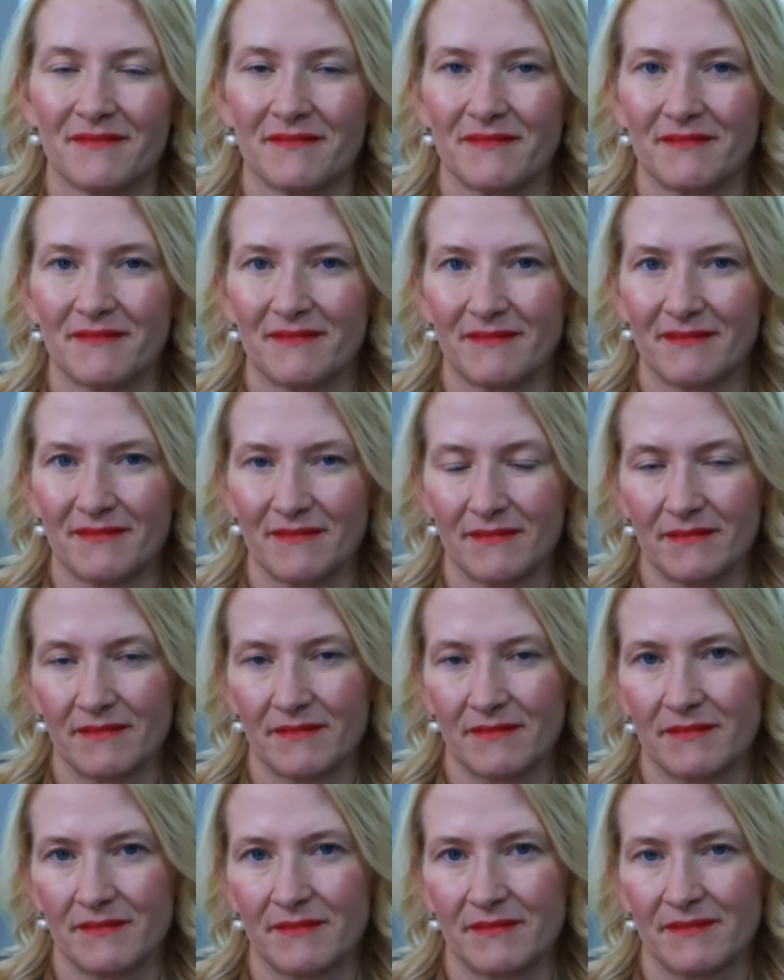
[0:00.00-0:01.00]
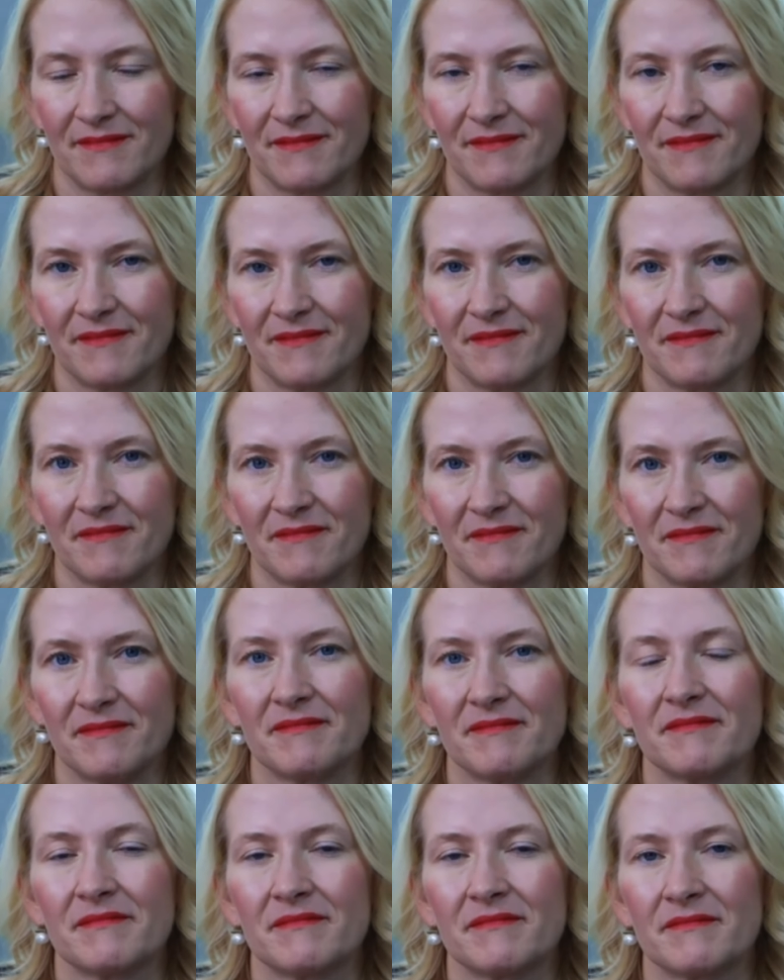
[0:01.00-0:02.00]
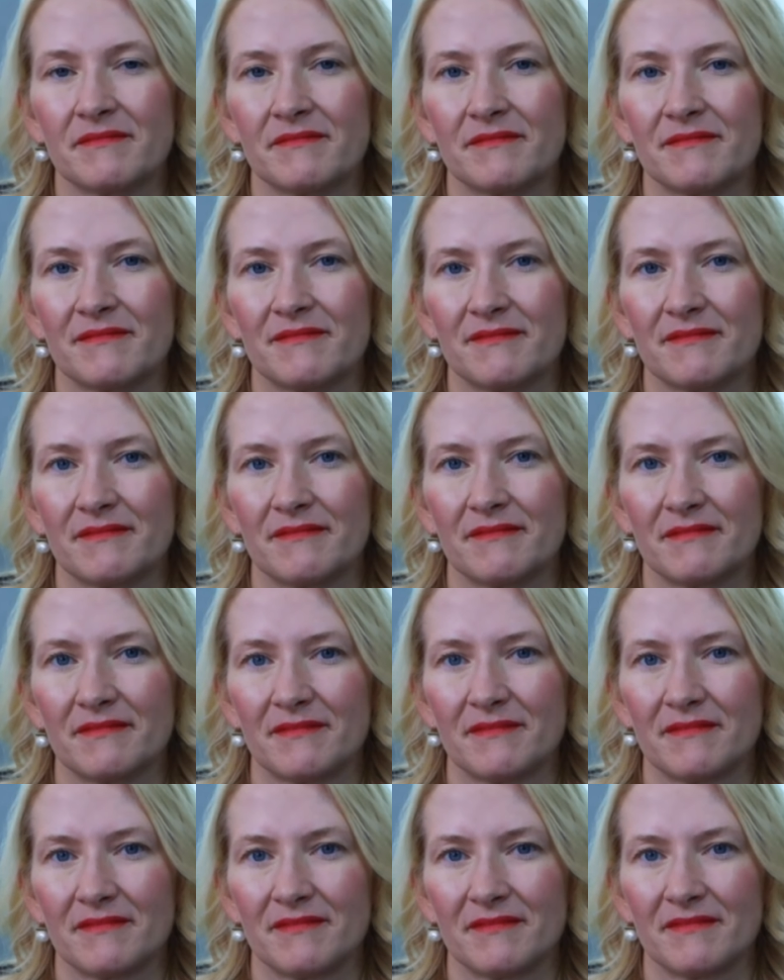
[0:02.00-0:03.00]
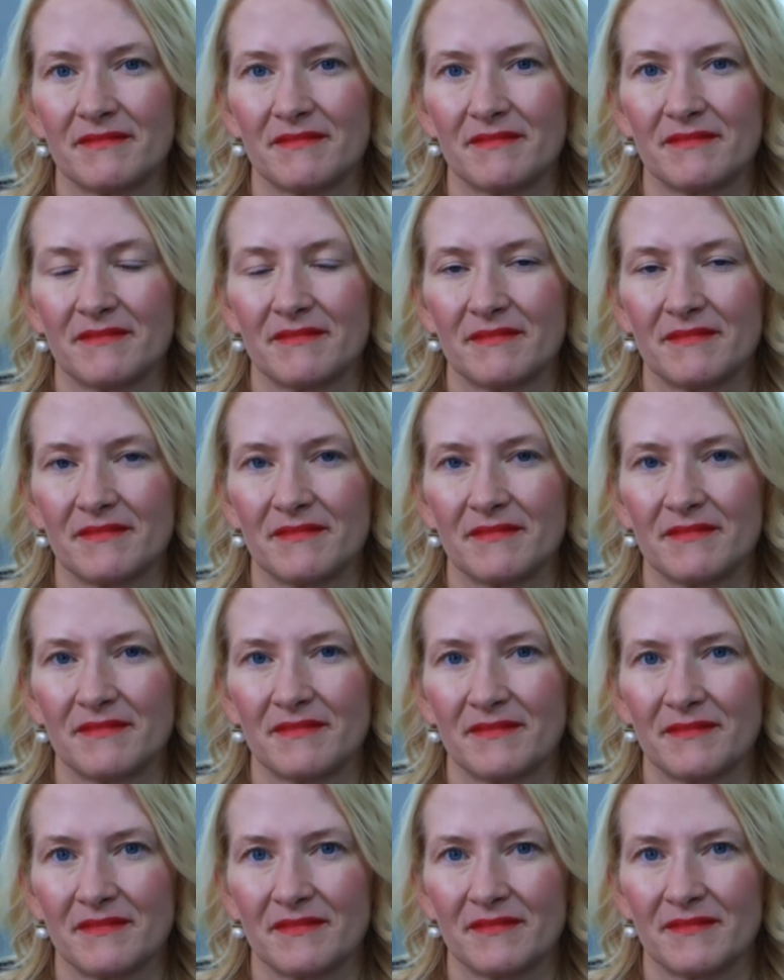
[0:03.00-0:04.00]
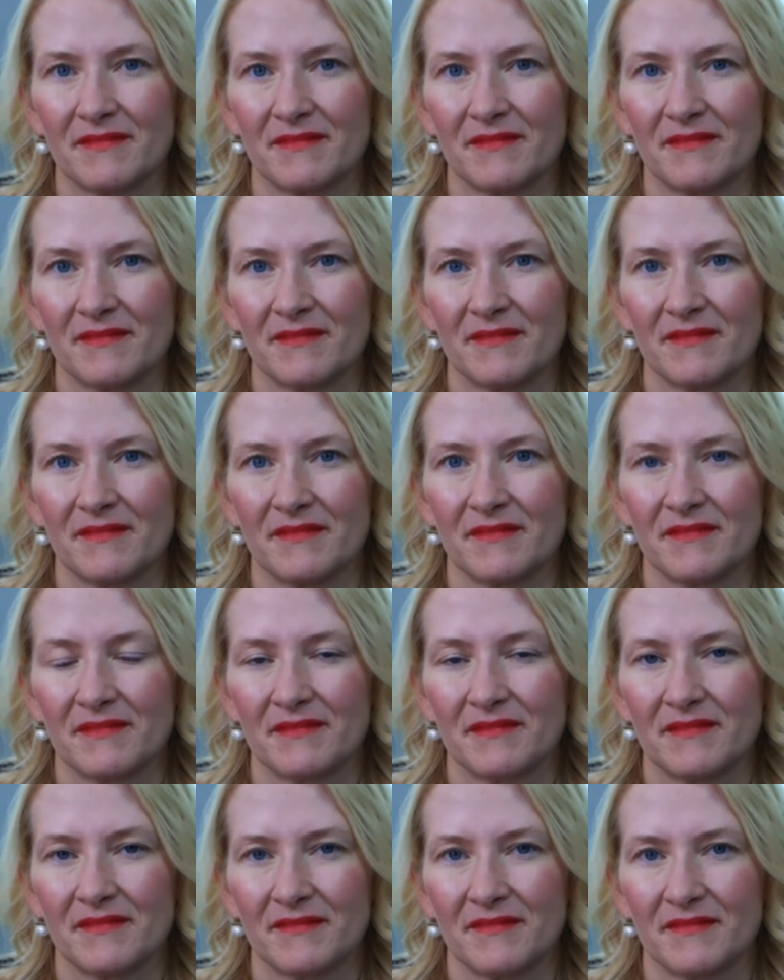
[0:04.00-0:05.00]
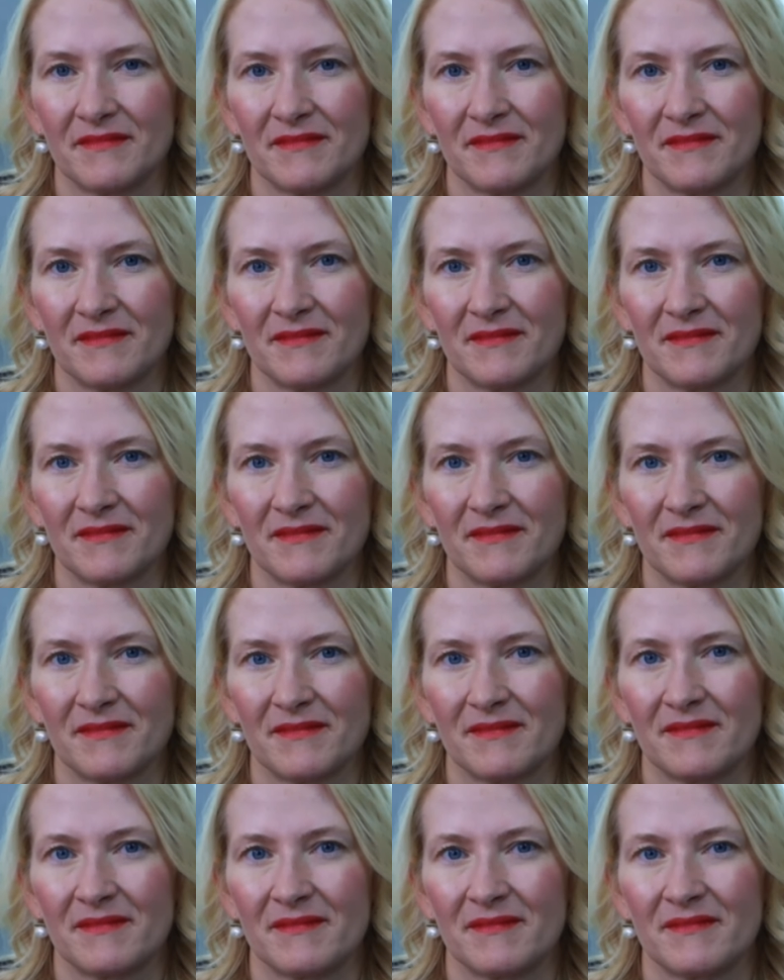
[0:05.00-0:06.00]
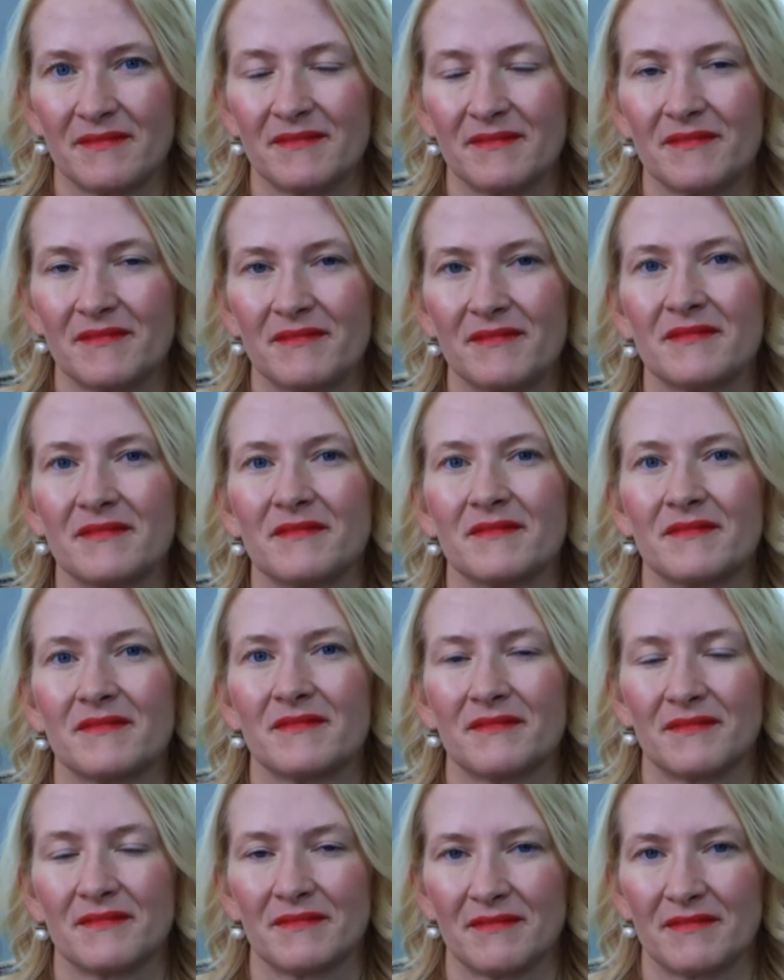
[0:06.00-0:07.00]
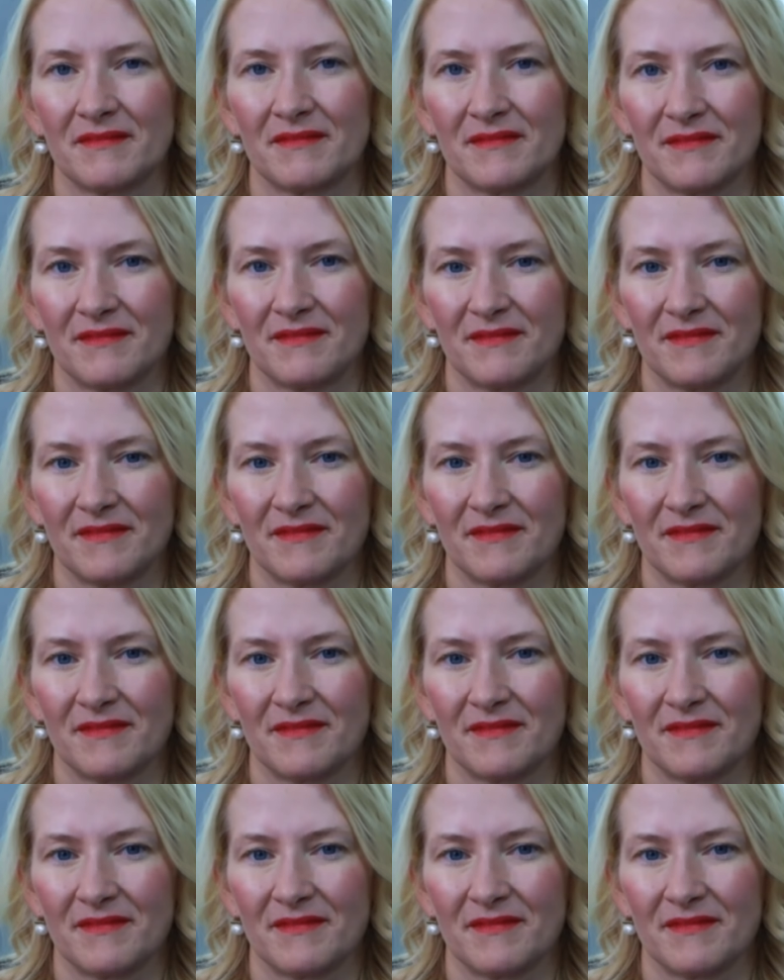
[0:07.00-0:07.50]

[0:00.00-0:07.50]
The person shown says nothing.